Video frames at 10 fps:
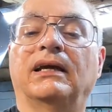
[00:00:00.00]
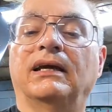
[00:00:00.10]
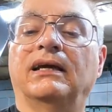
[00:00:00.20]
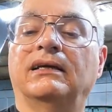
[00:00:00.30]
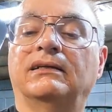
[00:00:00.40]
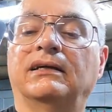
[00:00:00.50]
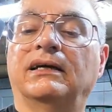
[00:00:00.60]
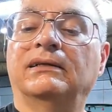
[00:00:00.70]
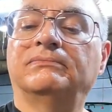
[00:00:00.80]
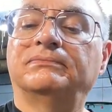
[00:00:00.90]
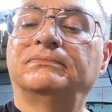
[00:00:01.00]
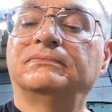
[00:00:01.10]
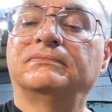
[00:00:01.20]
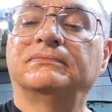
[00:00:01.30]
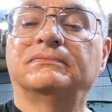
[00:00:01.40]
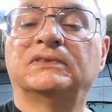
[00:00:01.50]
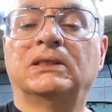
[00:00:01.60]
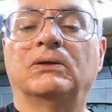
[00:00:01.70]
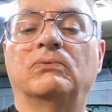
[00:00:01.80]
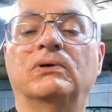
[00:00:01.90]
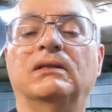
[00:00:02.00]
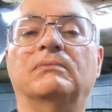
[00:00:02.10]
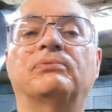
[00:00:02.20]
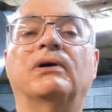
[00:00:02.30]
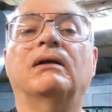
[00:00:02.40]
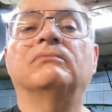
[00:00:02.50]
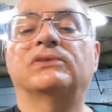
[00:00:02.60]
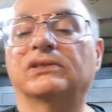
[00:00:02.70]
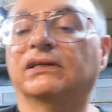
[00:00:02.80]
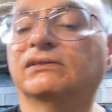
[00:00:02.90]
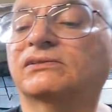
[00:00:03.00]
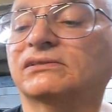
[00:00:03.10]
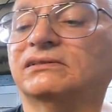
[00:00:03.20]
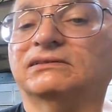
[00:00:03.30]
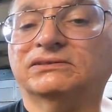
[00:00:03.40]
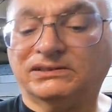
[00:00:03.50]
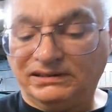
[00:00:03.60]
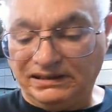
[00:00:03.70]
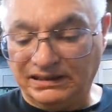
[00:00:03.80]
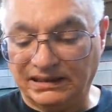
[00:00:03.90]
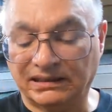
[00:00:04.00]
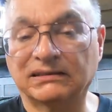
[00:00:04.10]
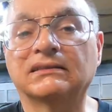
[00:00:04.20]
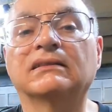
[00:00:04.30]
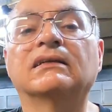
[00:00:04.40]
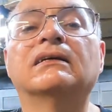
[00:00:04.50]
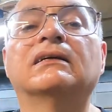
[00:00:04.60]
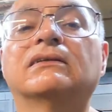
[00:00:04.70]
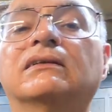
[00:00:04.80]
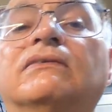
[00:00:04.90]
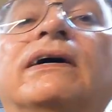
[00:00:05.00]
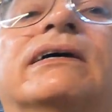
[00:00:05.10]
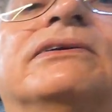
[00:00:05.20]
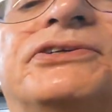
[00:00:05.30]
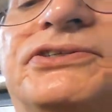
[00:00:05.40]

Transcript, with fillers: And one of the problems is, and I'll see if I can